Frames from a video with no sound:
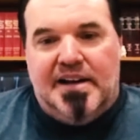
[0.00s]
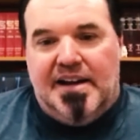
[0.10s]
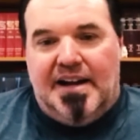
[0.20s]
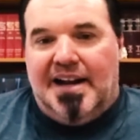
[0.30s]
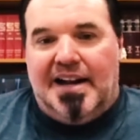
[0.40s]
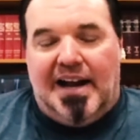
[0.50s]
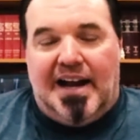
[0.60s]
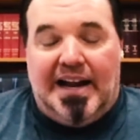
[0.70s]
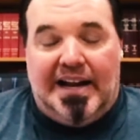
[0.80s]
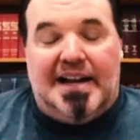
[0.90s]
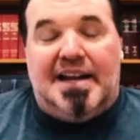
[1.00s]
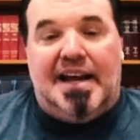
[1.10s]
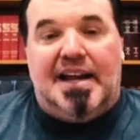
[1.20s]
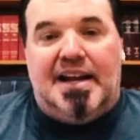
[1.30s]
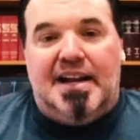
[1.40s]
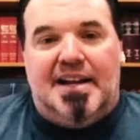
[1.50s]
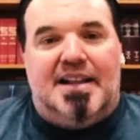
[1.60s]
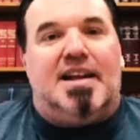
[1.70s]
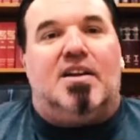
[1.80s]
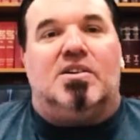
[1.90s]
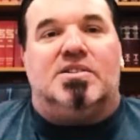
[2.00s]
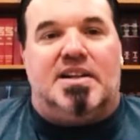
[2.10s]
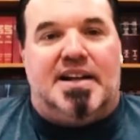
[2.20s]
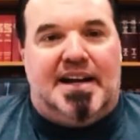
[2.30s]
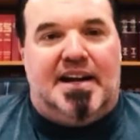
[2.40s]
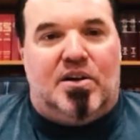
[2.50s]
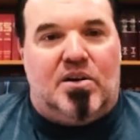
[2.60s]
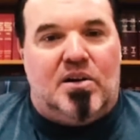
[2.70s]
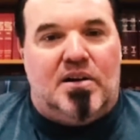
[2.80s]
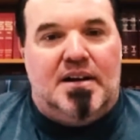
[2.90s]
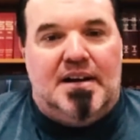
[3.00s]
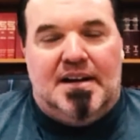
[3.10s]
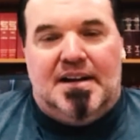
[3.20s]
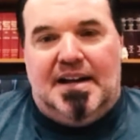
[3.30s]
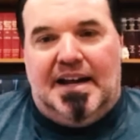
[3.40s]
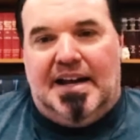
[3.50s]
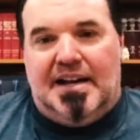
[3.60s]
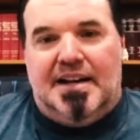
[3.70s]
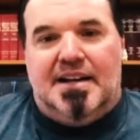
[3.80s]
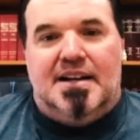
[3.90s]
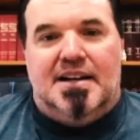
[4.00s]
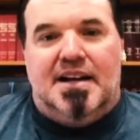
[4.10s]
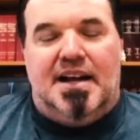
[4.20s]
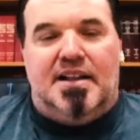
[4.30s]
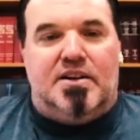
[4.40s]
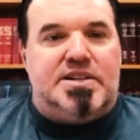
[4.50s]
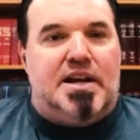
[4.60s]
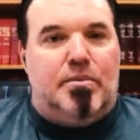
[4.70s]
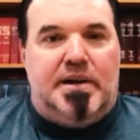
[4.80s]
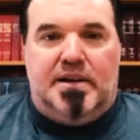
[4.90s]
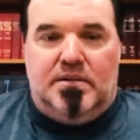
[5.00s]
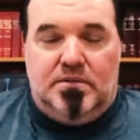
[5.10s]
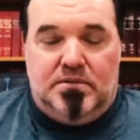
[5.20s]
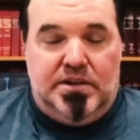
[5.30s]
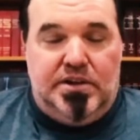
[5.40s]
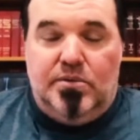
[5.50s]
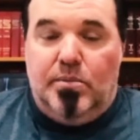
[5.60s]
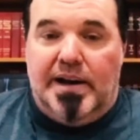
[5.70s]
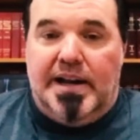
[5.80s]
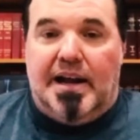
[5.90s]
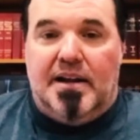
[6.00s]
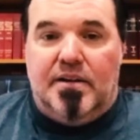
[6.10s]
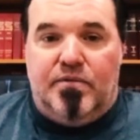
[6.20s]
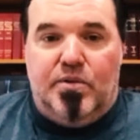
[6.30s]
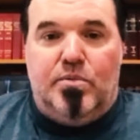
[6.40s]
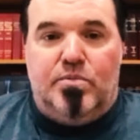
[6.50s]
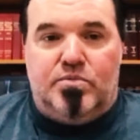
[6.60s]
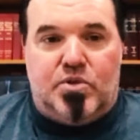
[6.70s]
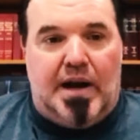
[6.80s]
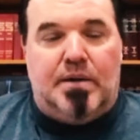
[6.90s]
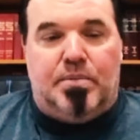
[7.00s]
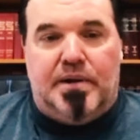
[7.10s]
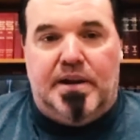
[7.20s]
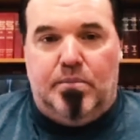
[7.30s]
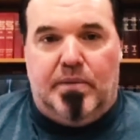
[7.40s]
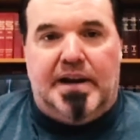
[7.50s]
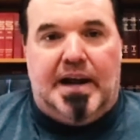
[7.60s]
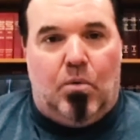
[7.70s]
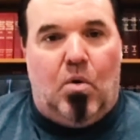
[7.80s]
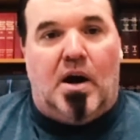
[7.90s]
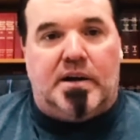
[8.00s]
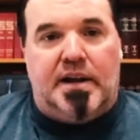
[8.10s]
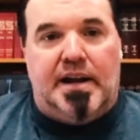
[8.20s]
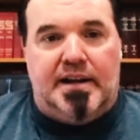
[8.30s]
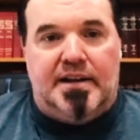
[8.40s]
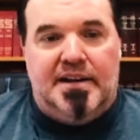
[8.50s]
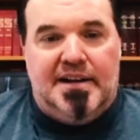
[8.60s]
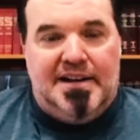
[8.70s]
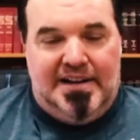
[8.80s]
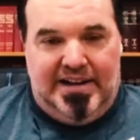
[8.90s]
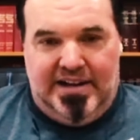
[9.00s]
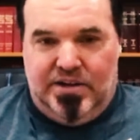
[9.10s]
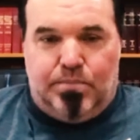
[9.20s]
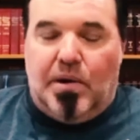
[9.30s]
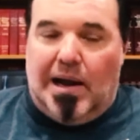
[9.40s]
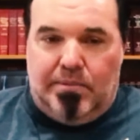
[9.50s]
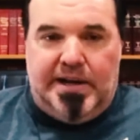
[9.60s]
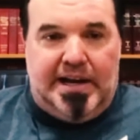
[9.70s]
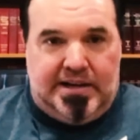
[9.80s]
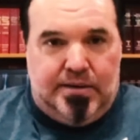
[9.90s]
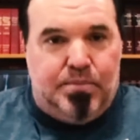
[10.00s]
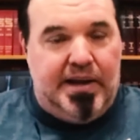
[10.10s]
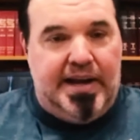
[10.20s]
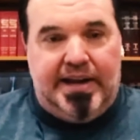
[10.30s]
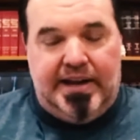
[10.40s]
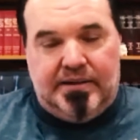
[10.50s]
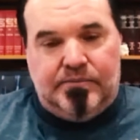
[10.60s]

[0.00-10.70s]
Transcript: and I get it. And then all of a sudden I get hurt, and they're telling me, but you might not, if you try to play, you might not walk again, and you're probably not going to play again.